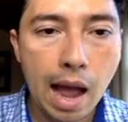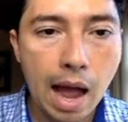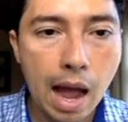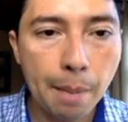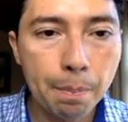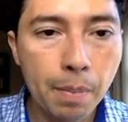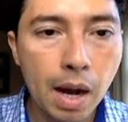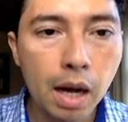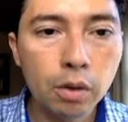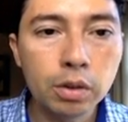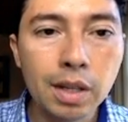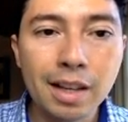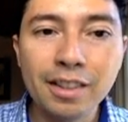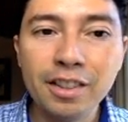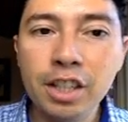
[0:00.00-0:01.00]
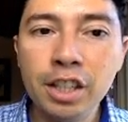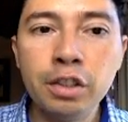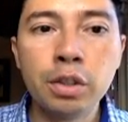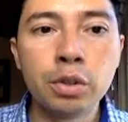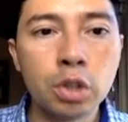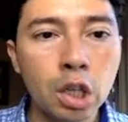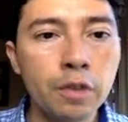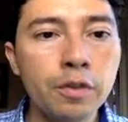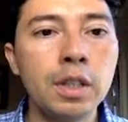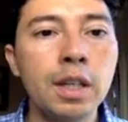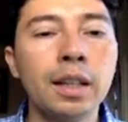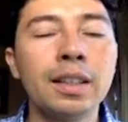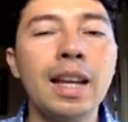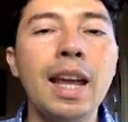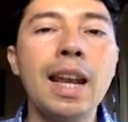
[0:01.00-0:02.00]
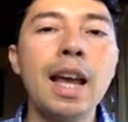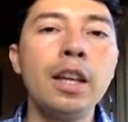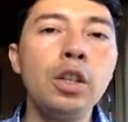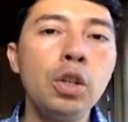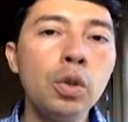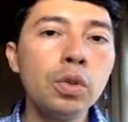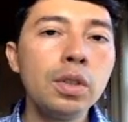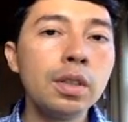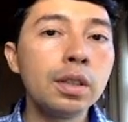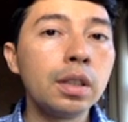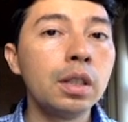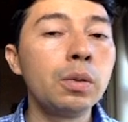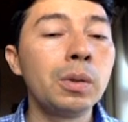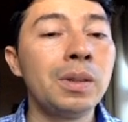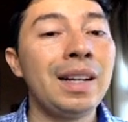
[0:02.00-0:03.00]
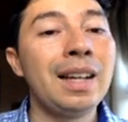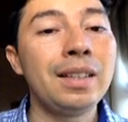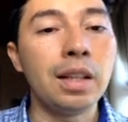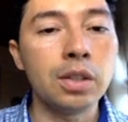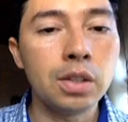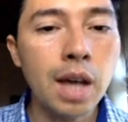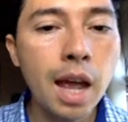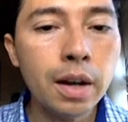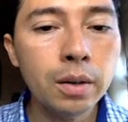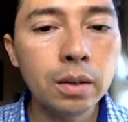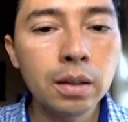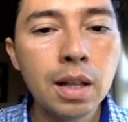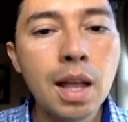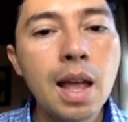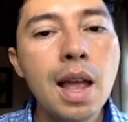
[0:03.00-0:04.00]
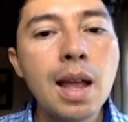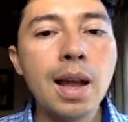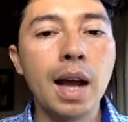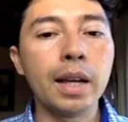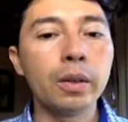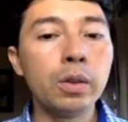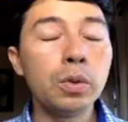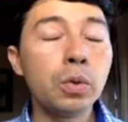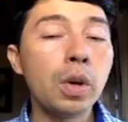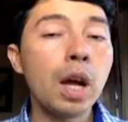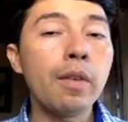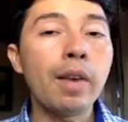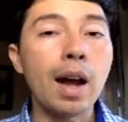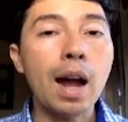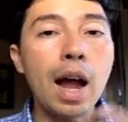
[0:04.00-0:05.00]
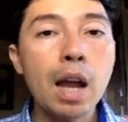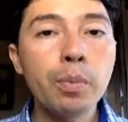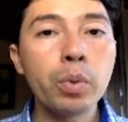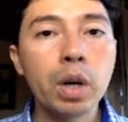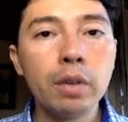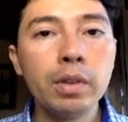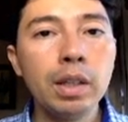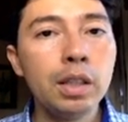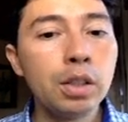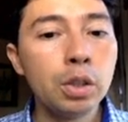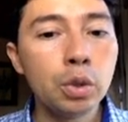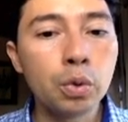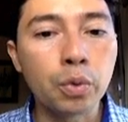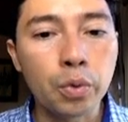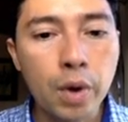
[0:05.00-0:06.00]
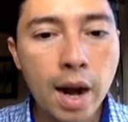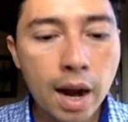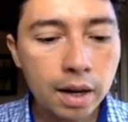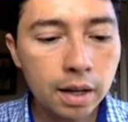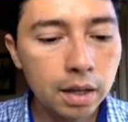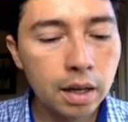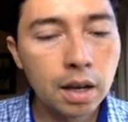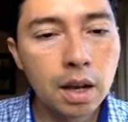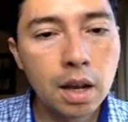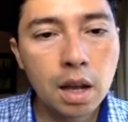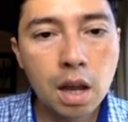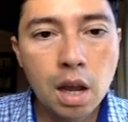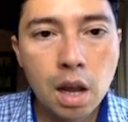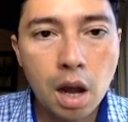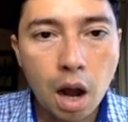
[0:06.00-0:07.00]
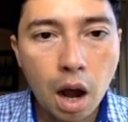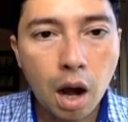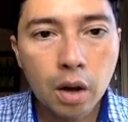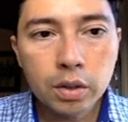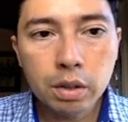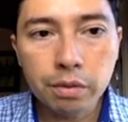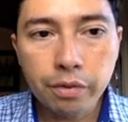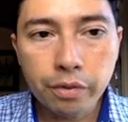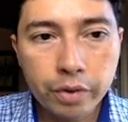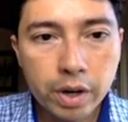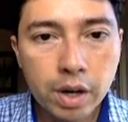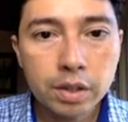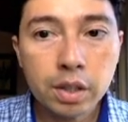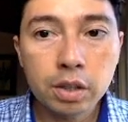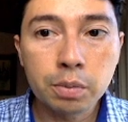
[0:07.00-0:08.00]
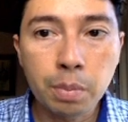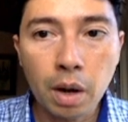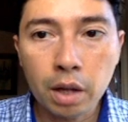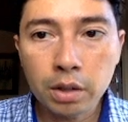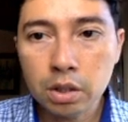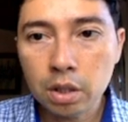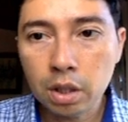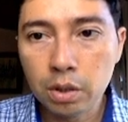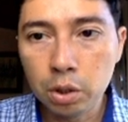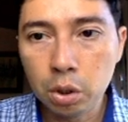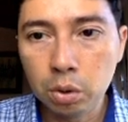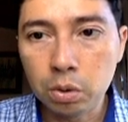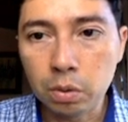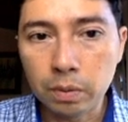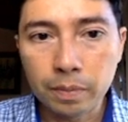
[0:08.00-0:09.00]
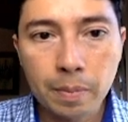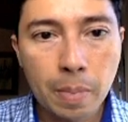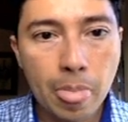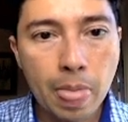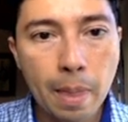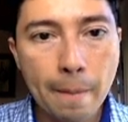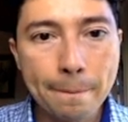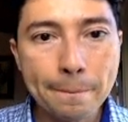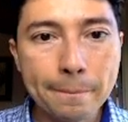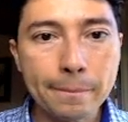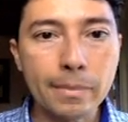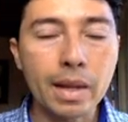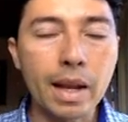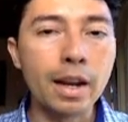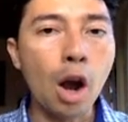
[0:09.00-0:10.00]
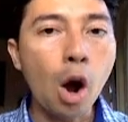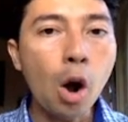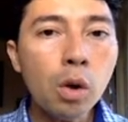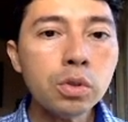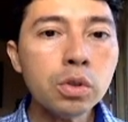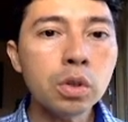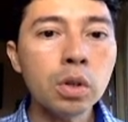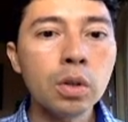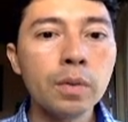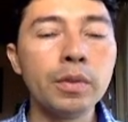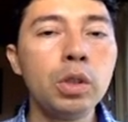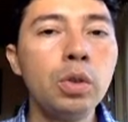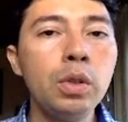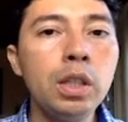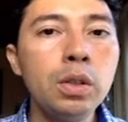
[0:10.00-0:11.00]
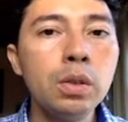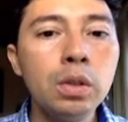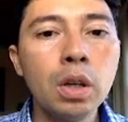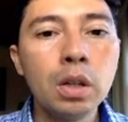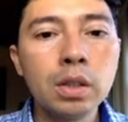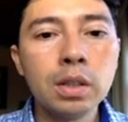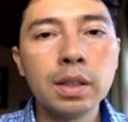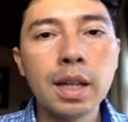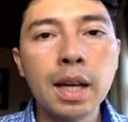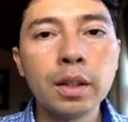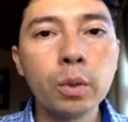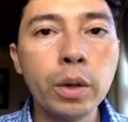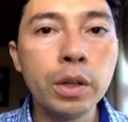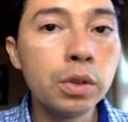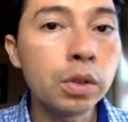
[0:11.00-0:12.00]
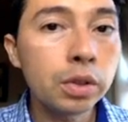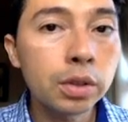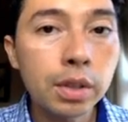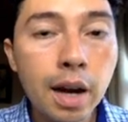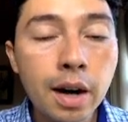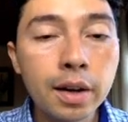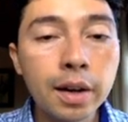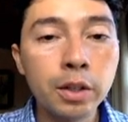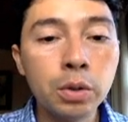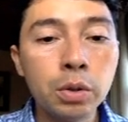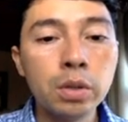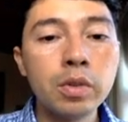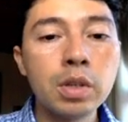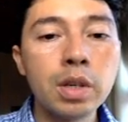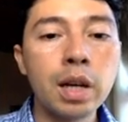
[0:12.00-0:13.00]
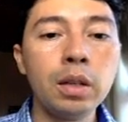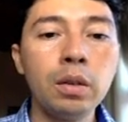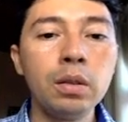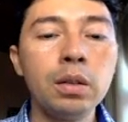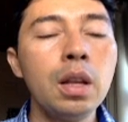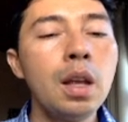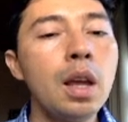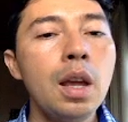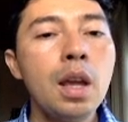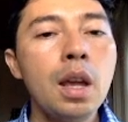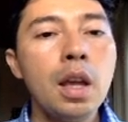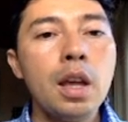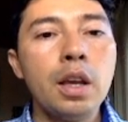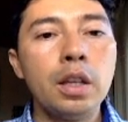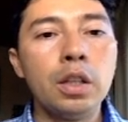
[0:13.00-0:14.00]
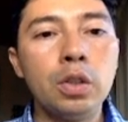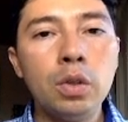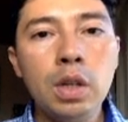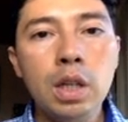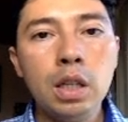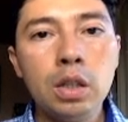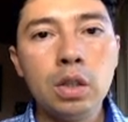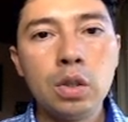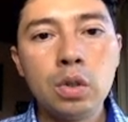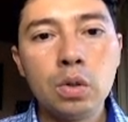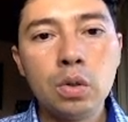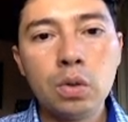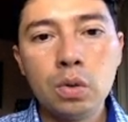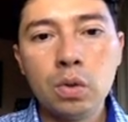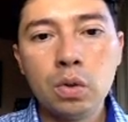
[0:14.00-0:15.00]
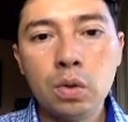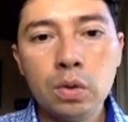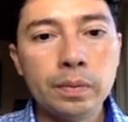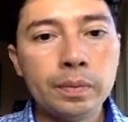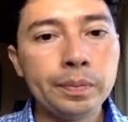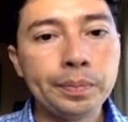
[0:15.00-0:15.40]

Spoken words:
about this subject and I use this keyword as a title, I'm going to have a high probability to rank on the first spots on YouTube. And also, you need to know that when you start a YouTube channel, you need to